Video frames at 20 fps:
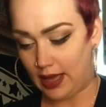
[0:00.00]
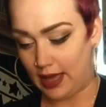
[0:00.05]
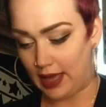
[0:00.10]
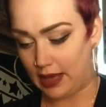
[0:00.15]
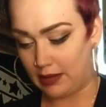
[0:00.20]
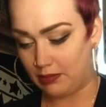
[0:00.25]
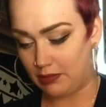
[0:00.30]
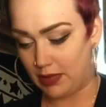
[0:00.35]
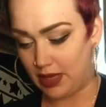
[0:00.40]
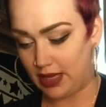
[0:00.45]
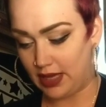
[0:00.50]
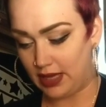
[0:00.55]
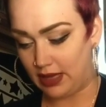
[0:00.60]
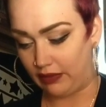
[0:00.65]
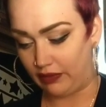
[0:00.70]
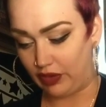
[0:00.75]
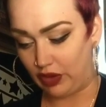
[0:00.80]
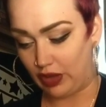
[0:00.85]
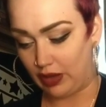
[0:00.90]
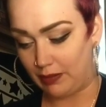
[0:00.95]
Admit
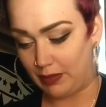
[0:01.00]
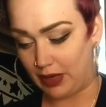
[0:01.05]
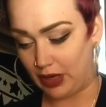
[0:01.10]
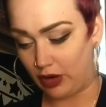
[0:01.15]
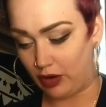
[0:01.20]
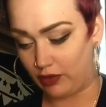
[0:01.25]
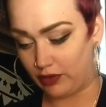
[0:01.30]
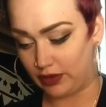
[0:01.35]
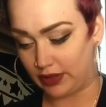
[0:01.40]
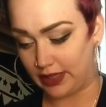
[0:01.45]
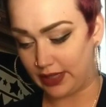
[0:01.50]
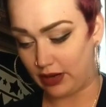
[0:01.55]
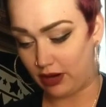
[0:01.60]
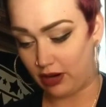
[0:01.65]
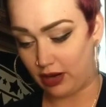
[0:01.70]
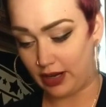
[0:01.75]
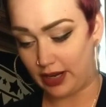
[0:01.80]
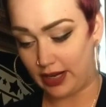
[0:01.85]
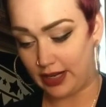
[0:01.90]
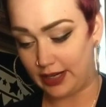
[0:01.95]
if you have been overly
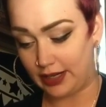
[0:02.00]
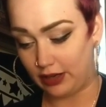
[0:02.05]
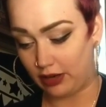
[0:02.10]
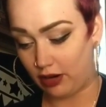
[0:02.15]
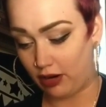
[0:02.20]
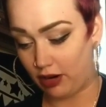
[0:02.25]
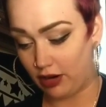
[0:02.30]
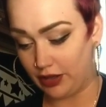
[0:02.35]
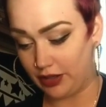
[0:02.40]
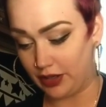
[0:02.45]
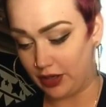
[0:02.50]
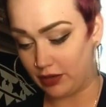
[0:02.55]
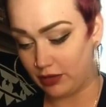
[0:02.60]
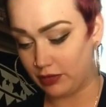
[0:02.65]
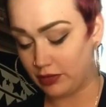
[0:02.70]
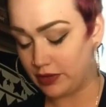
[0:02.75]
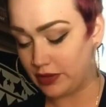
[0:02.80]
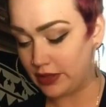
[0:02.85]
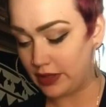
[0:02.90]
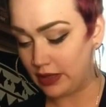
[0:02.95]
hard-headed or
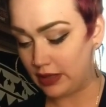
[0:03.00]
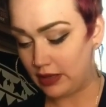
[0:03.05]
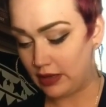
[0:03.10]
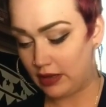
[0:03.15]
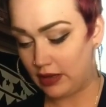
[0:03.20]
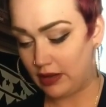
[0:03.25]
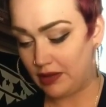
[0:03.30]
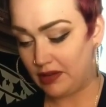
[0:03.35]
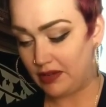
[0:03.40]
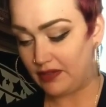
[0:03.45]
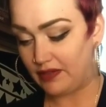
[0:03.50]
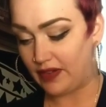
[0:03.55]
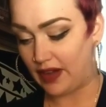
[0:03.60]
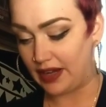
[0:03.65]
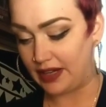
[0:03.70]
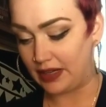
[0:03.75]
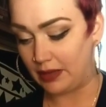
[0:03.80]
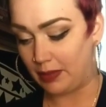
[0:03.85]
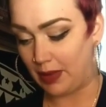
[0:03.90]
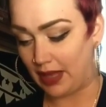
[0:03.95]
hard-nosed.
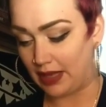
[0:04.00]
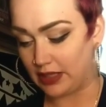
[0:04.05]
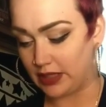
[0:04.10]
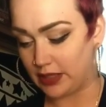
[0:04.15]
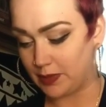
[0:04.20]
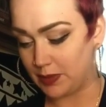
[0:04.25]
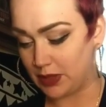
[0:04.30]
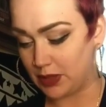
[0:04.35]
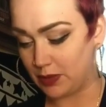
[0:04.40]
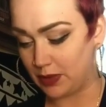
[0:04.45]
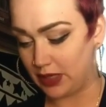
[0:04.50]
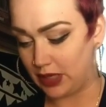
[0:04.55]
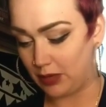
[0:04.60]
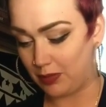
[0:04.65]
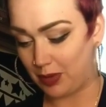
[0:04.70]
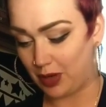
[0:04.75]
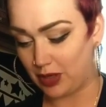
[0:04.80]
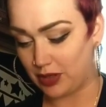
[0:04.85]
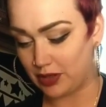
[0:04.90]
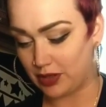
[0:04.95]
Find a balance between your
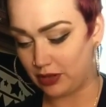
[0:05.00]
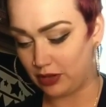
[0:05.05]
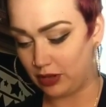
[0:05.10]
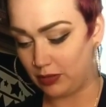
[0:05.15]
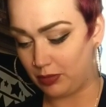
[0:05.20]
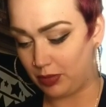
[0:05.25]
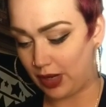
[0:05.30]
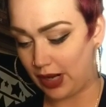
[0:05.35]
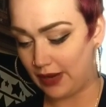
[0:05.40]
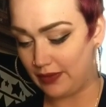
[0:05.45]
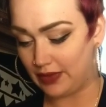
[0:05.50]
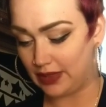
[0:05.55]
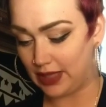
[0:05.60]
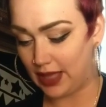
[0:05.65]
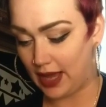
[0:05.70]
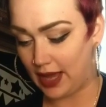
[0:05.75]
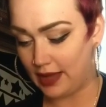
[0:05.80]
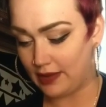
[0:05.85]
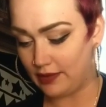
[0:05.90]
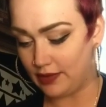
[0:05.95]
personal and private
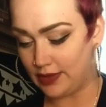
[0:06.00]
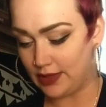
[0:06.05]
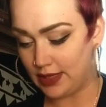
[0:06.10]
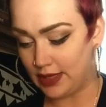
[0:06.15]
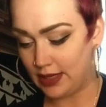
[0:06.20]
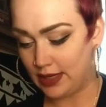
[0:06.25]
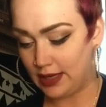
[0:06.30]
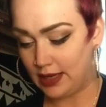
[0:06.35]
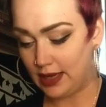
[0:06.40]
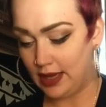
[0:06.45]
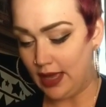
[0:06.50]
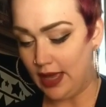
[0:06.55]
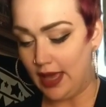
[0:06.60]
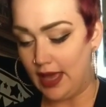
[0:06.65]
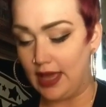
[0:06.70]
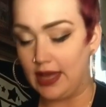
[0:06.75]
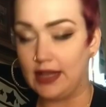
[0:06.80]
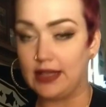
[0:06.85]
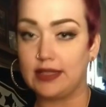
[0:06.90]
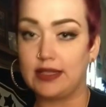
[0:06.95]
lives.
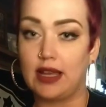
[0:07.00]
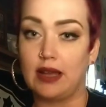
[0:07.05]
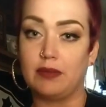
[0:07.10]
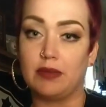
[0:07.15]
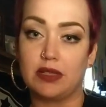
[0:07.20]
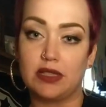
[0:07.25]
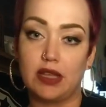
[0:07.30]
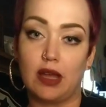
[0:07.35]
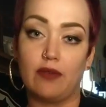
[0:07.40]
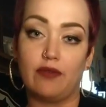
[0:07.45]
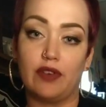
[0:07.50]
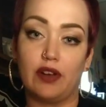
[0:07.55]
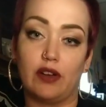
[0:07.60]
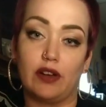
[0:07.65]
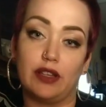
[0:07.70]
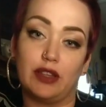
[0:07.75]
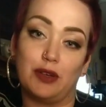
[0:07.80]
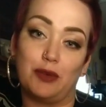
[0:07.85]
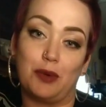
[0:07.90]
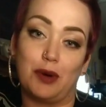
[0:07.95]
And it's time to stop
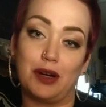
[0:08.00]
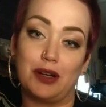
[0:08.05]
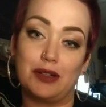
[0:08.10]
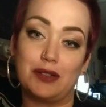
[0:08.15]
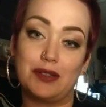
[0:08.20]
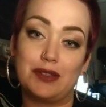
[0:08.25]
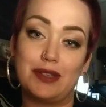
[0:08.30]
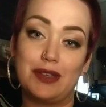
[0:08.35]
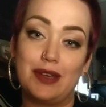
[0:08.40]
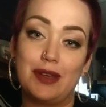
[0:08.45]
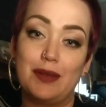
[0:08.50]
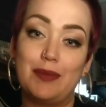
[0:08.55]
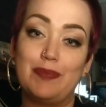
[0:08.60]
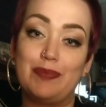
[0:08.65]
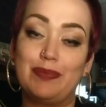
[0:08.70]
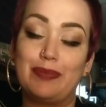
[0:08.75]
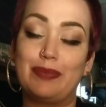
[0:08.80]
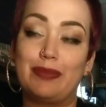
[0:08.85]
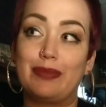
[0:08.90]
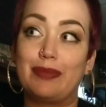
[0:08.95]
fearing the worst.
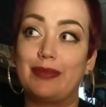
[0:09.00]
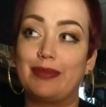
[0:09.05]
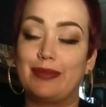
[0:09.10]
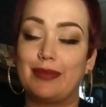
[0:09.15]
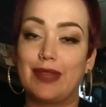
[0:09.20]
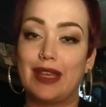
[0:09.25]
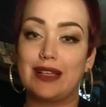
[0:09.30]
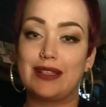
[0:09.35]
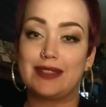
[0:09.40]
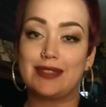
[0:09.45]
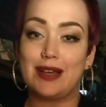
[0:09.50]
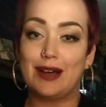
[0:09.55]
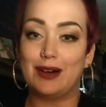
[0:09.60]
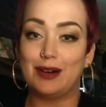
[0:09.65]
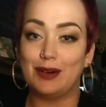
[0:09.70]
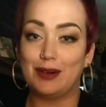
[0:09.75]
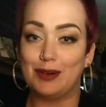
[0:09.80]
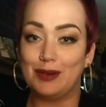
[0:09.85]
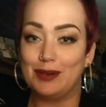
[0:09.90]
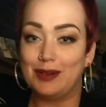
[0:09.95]

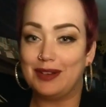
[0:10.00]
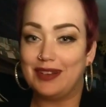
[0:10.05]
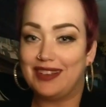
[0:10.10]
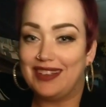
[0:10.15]
So,